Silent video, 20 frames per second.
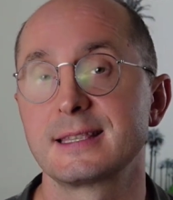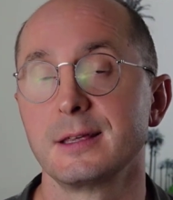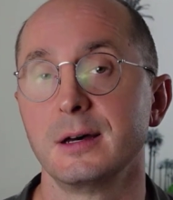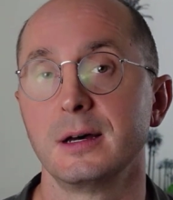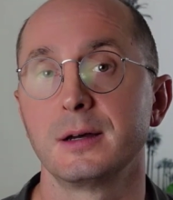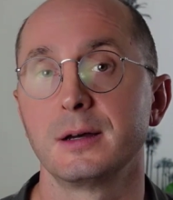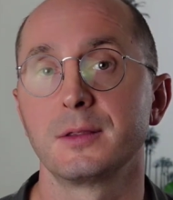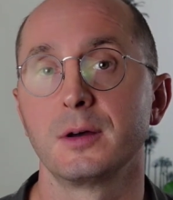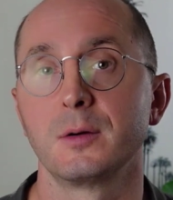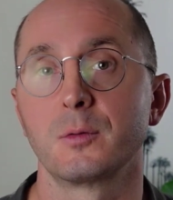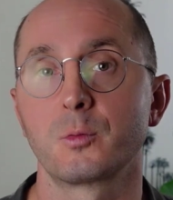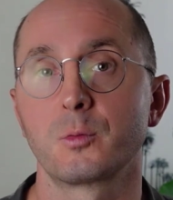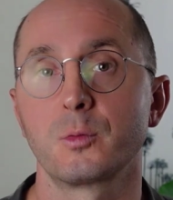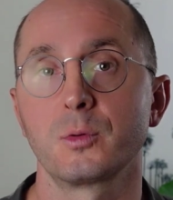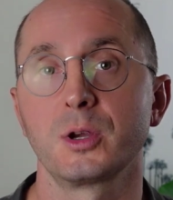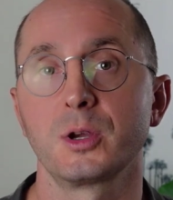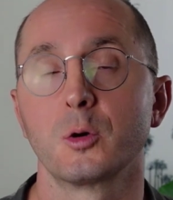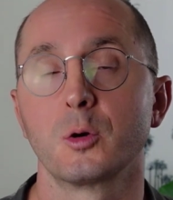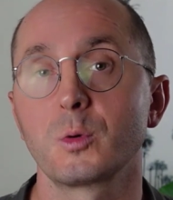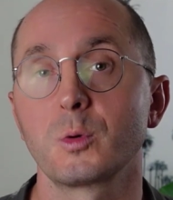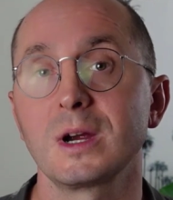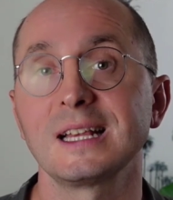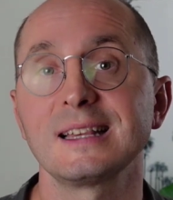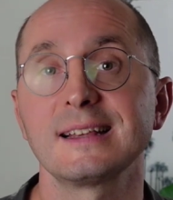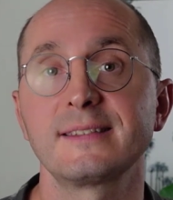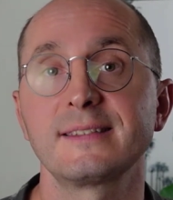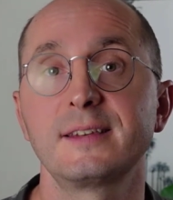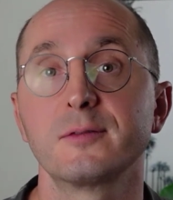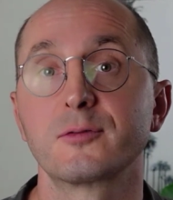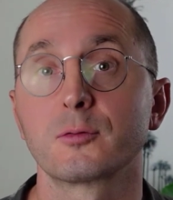your
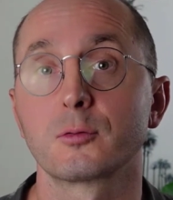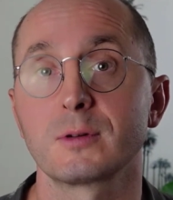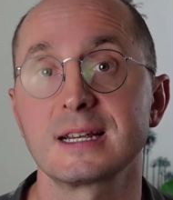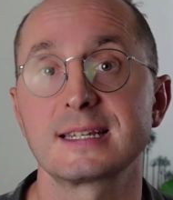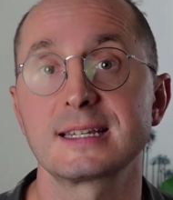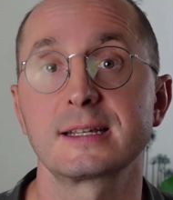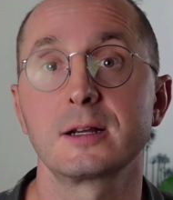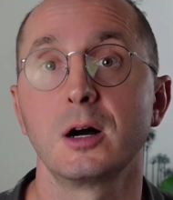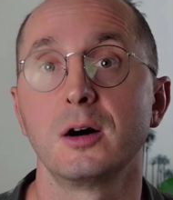relative risk